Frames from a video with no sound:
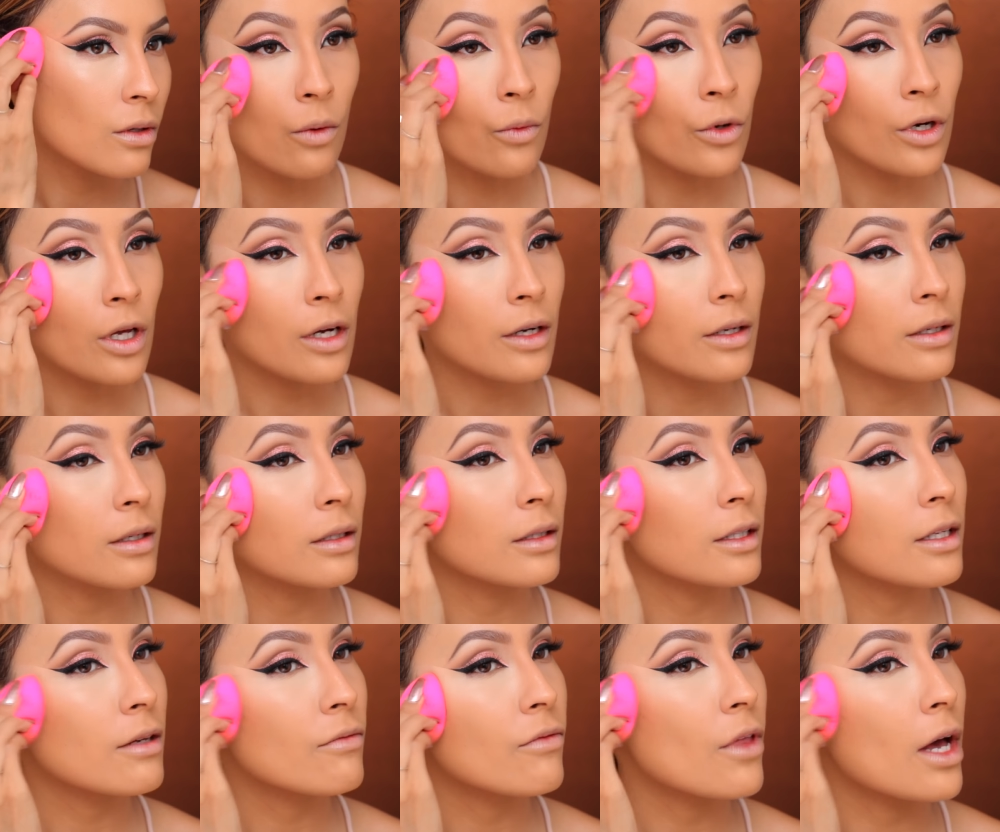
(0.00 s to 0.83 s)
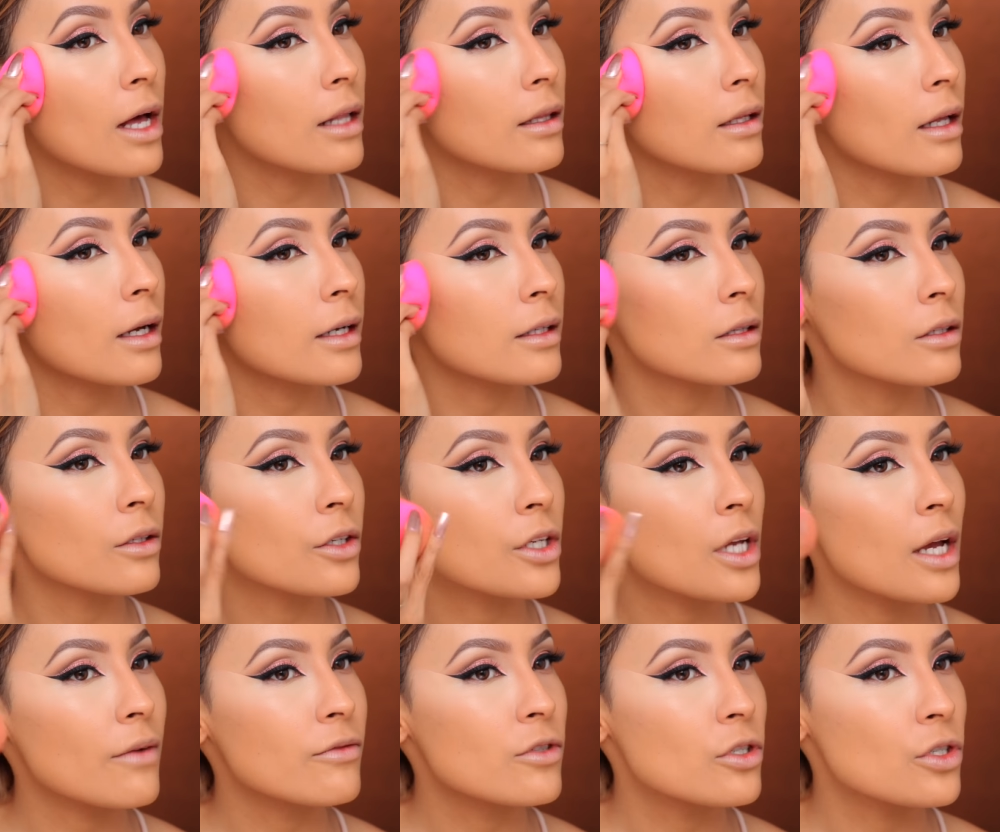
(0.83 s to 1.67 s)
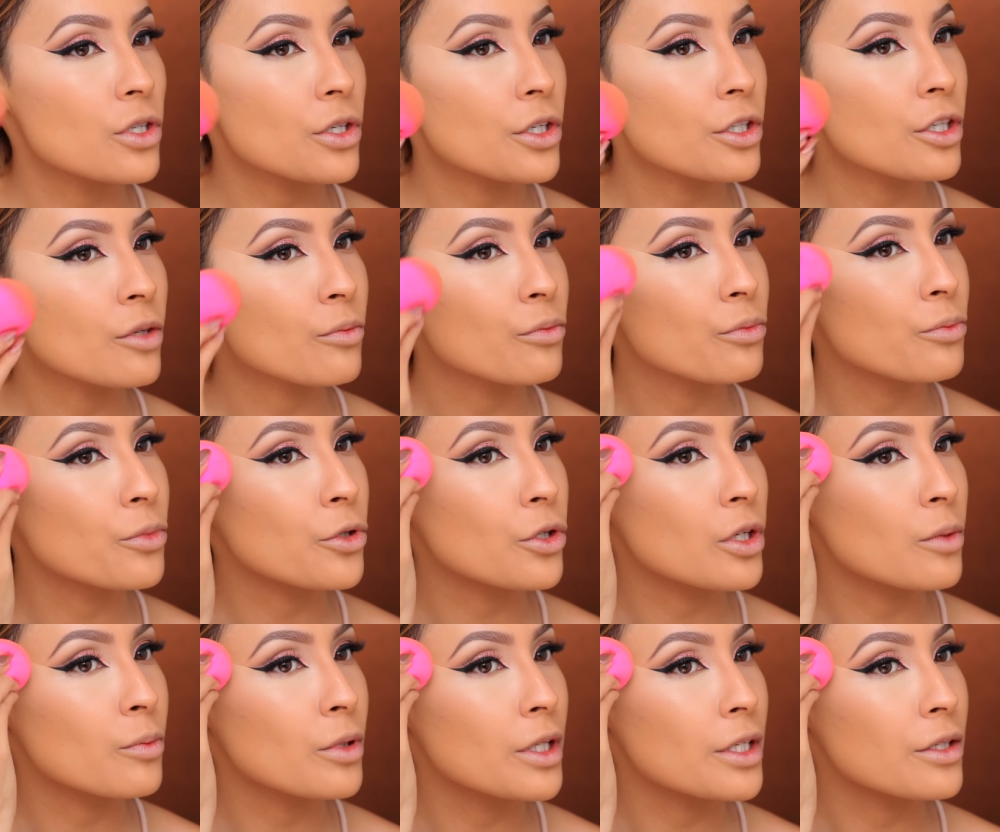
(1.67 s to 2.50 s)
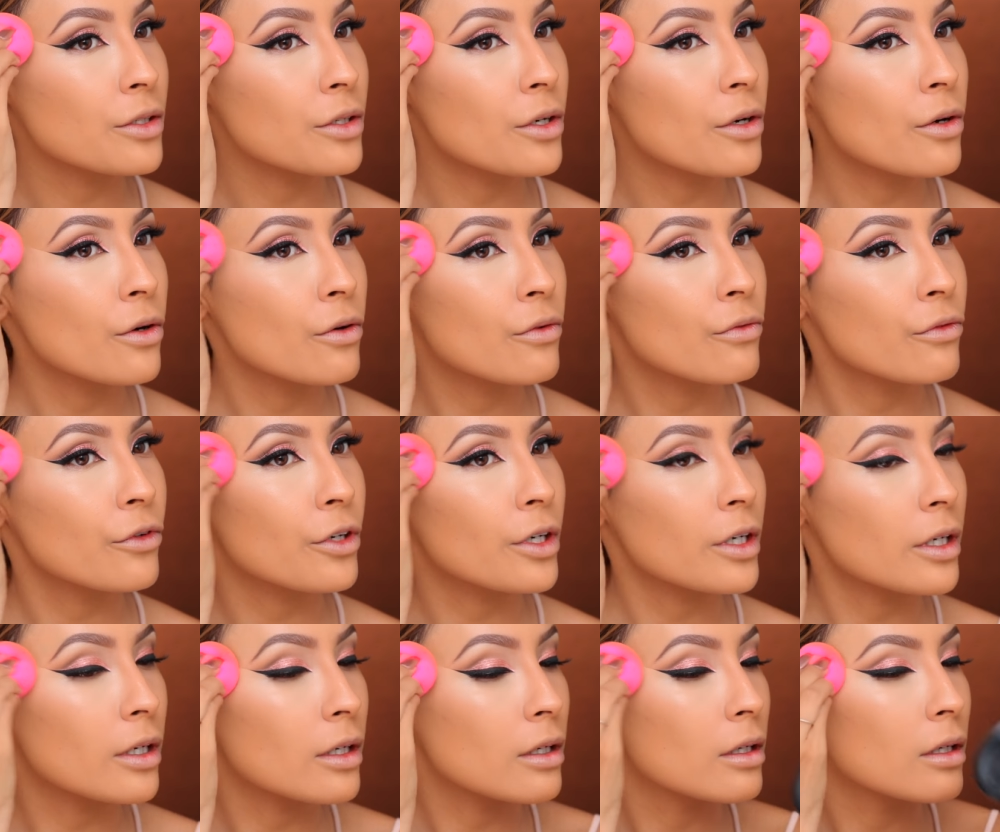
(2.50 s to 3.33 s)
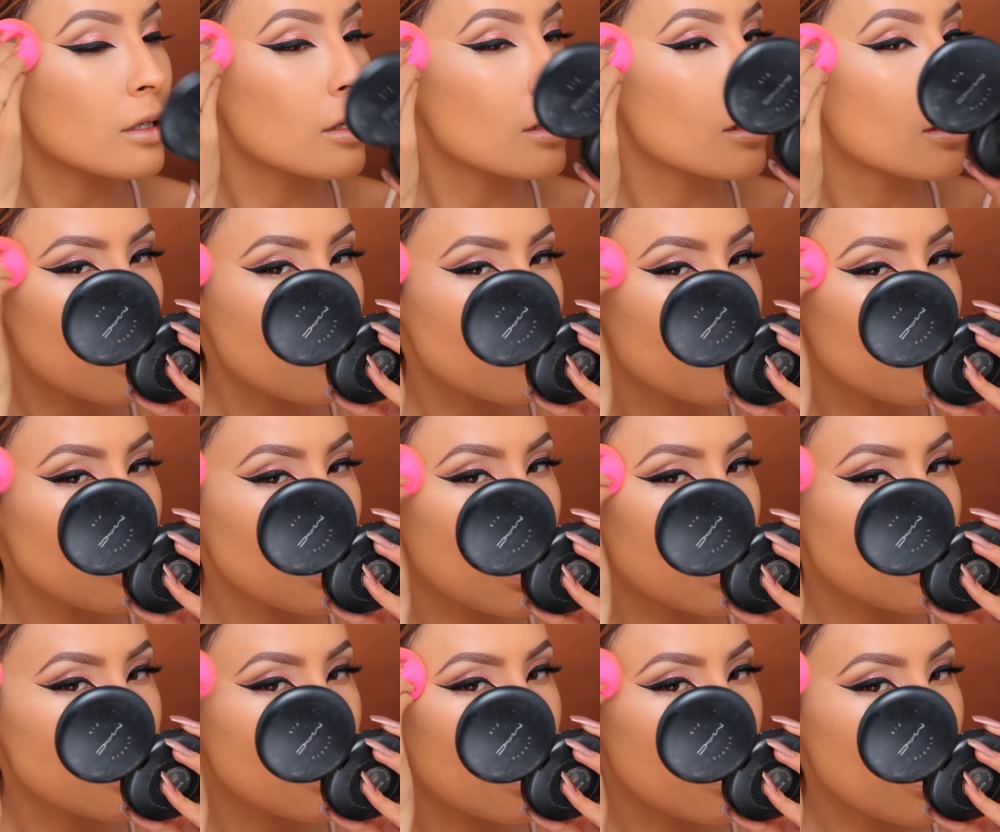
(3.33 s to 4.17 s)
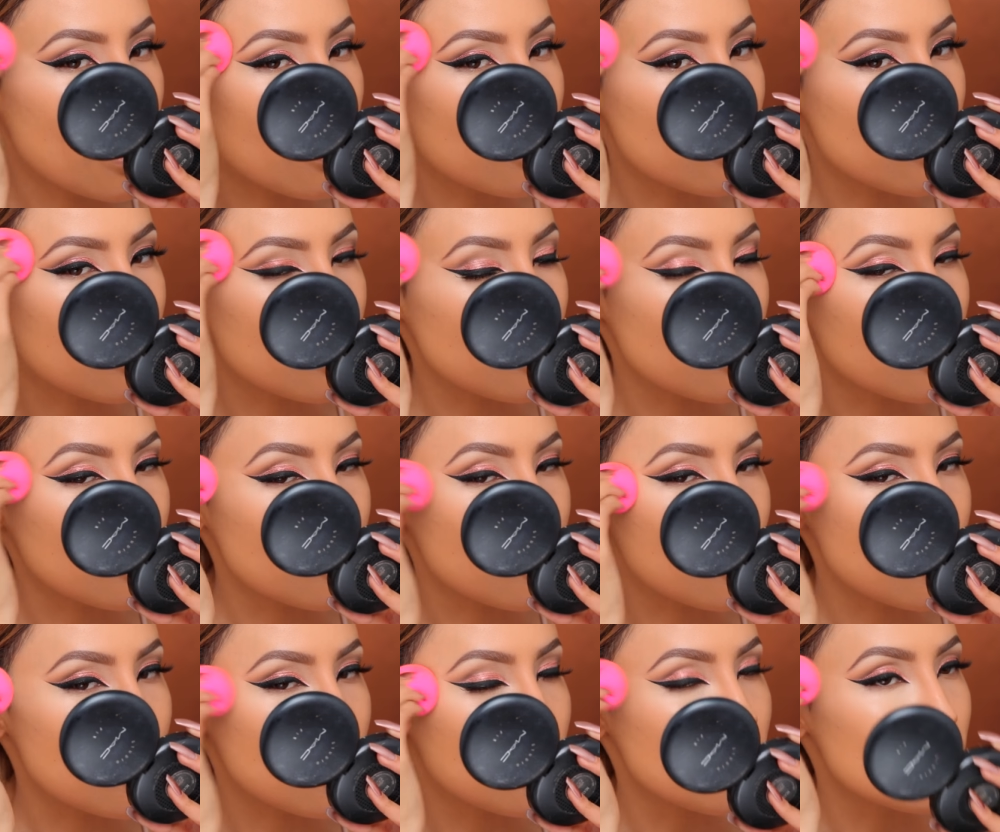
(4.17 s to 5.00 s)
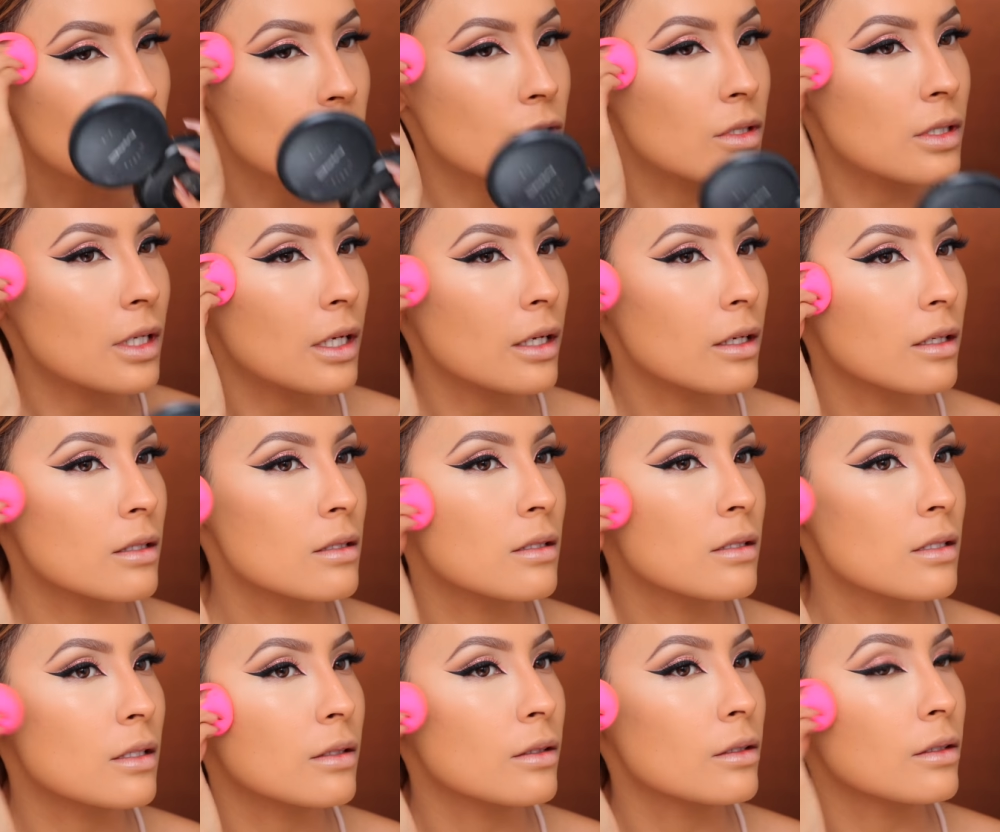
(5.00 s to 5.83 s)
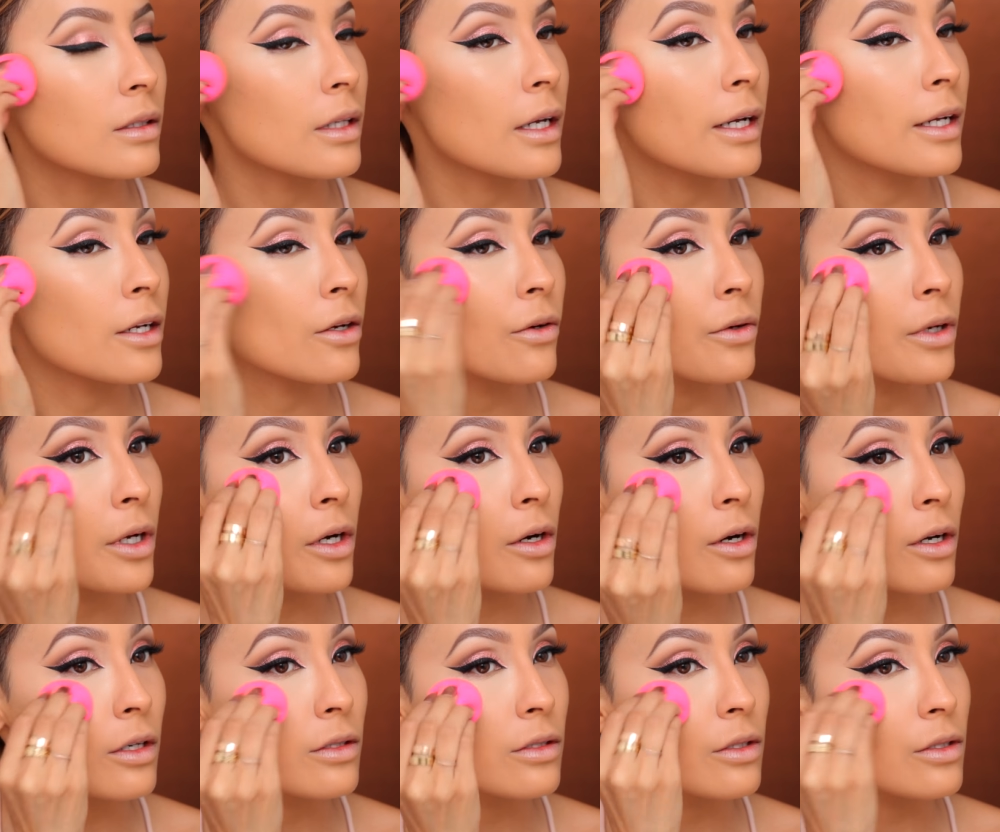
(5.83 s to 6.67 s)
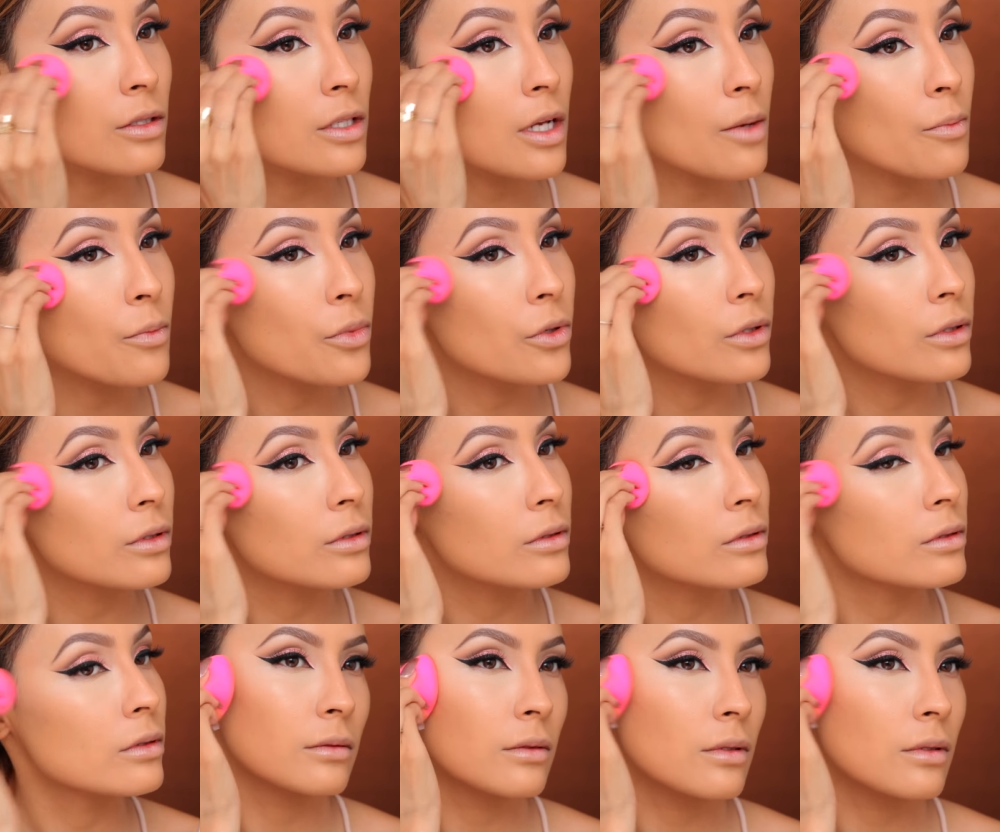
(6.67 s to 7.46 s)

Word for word: We're not gonna leave that line though. You have to turn your beauty blender over and blend that out so that there's no just like concealer line going across your temple.